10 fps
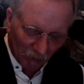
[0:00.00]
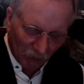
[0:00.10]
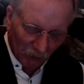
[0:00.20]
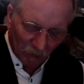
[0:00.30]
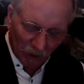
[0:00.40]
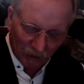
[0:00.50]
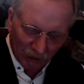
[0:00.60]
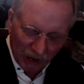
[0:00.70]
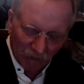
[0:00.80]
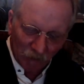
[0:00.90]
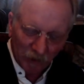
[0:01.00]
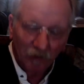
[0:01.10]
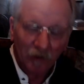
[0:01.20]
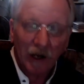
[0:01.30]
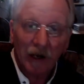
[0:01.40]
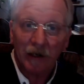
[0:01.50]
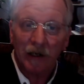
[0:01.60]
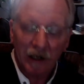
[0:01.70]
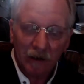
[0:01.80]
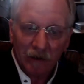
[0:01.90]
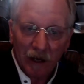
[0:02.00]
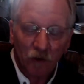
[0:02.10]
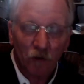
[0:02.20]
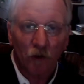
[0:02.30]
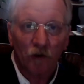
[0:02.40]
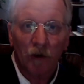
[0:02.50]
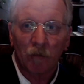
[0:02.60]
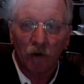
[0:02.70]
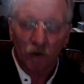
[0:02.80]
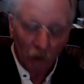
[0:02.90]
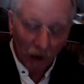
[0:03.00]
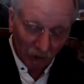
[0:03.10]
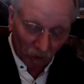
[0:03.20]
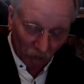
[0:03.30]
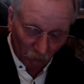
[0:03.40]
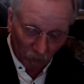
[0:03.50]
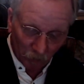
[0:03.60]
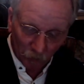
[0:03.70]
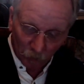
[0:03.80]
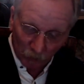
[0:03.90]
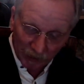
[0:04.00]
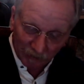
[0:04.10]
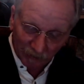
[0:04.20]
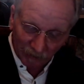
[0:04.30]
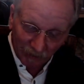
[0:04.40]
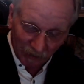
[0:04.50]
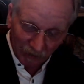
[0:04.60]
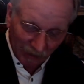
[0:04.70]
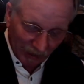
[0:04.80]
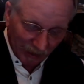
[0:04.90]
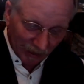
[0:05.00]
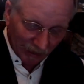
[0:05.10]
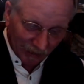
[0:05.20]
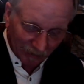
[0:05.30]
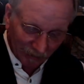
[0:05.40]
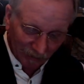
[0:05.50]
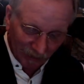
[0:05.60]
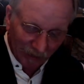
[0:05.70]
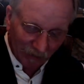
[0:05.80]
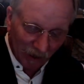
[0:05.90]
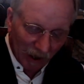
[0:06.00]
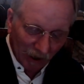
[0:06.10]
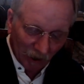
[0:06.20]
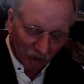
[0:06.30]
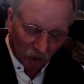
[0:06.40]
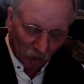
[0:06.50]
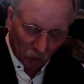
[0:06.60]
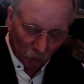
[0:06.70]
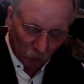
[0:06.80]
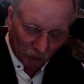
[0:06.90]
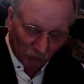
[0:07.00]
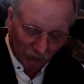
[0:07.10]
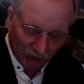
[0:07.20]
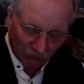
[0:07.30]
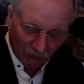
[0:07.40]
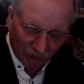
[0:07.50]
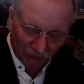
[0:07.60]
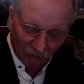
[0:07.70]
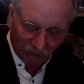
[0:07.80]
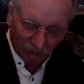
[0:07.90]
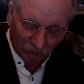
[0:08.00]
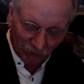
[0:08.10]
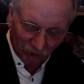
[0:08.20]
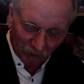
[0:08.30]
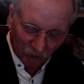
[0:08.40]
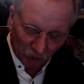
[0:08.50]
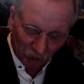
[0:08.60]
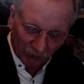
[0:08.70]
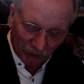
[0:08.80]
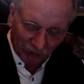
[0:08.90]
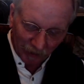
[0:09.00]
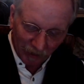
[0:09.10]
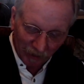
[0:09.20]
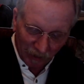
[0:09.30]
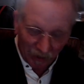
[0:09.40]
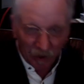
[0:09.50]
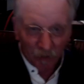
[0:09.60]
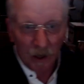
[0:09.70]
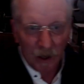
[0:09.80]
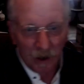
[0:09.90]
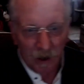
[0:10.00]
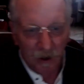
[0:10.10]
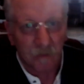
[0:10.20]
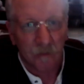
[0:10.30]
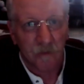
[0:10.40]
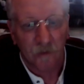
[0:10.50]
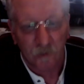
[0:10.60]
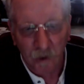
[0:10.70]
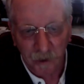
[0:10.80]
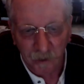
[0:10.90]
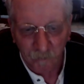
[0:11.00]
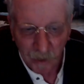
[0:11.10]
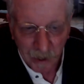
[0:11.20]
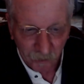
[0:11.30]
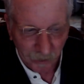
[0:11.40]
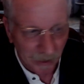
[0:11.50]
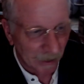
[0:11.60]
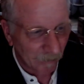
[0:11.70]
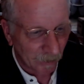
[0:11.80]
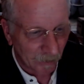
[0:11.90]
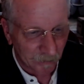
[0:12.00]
but after they were indicted, Heath asked for a separate trial, which was granted. And Heath hired Colonel William Herring as his defense attorney. Um, Sorry, I actually have